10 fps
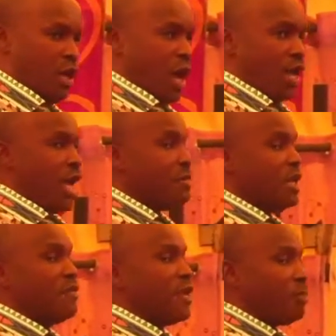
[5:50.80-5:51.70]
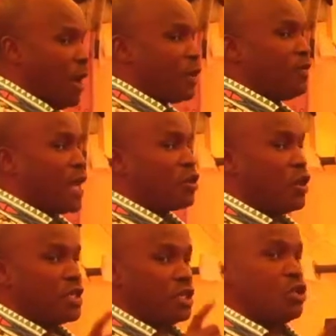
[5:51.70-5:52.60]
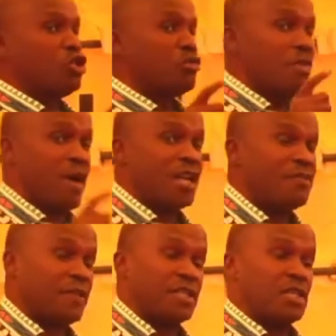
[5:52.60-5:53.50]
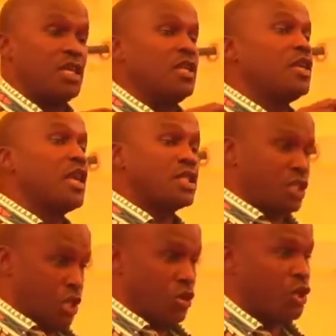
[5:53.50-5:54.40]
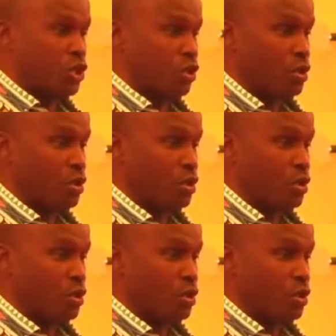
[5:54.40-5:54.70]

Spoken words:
And I believe that part of that grace is going to be manifest in the next generation.